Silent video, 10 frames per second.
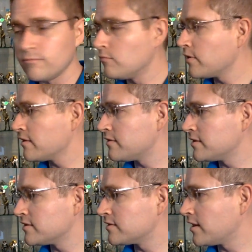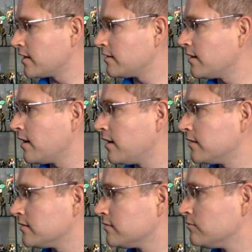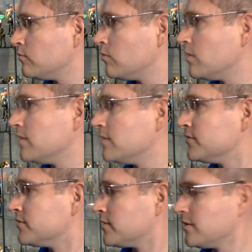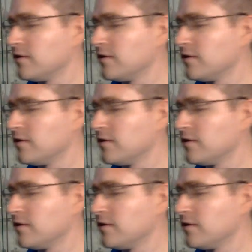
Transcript: One of the things that I got was